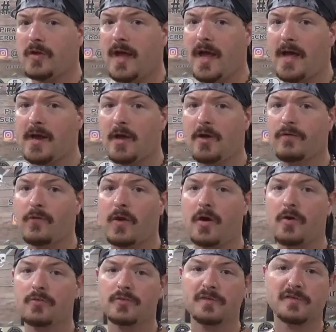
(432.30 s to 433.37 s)
that over
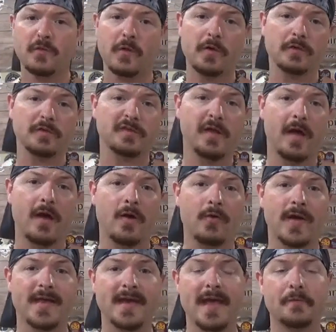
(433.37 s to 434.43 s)
on the scroll saw
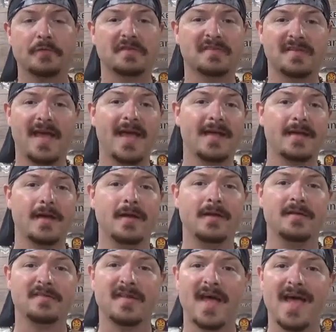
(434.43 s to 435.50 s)
and that was stack
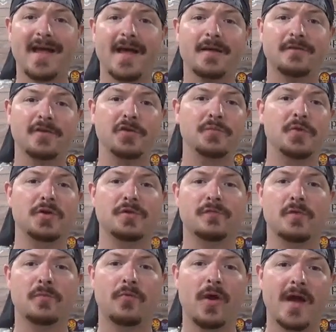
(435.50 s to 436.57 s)
cutting so I got two
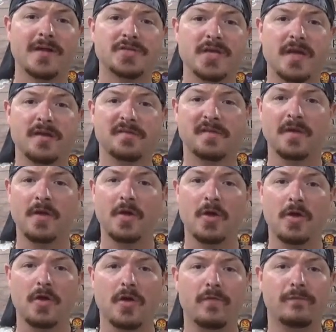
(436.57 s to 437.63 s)
beautiful projects
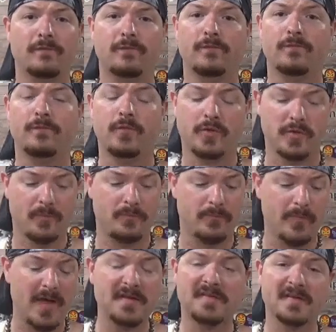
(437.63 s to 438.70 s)
for the,
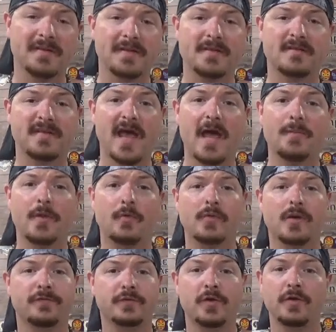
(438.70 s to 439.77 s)
basically the time it
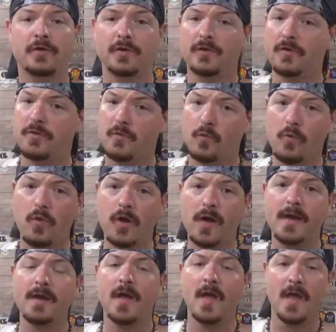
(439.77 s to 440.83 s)
would have took to do the
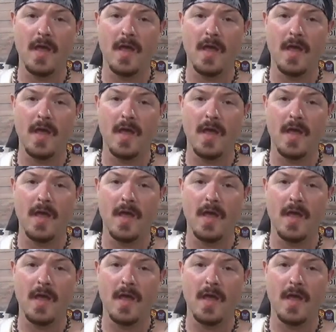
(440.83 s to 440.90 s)
one